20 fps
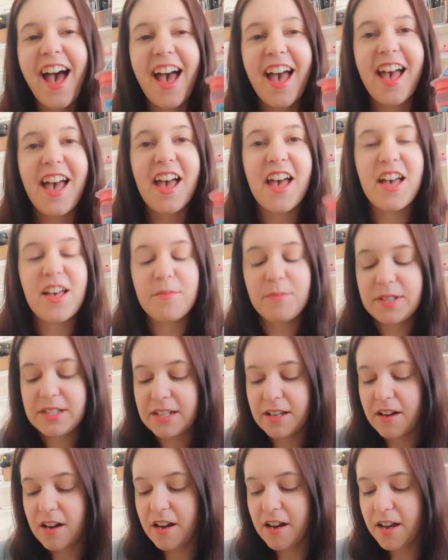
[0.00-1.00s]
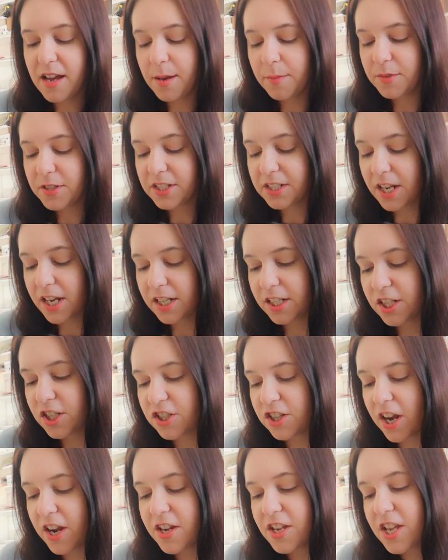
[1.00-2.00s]
Um, so I'm just going to
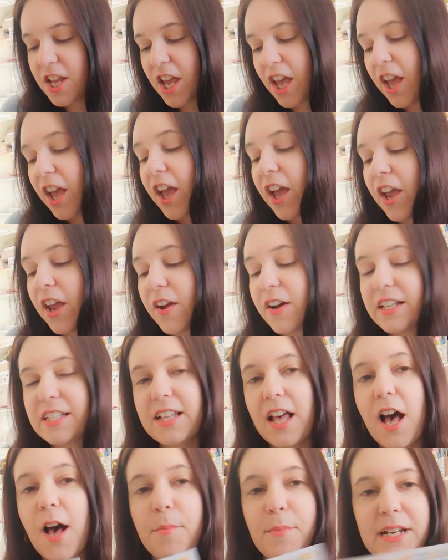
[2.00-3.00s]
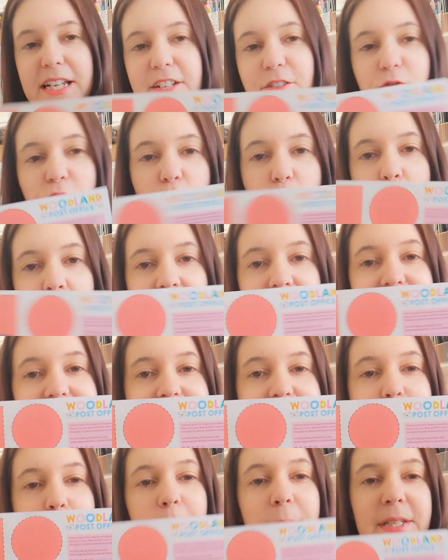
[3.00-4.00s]
show you some little quick
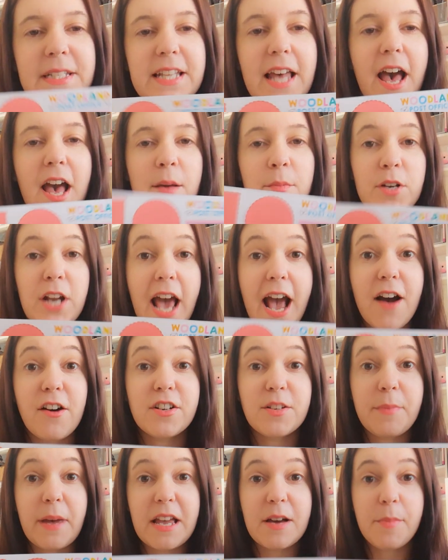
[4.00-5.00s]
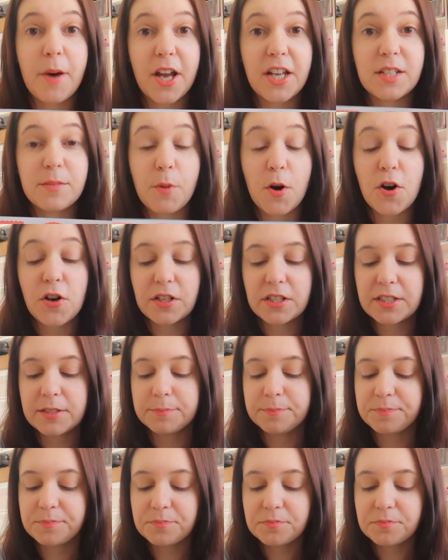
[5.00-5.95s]
tips um, on how to make your postbox.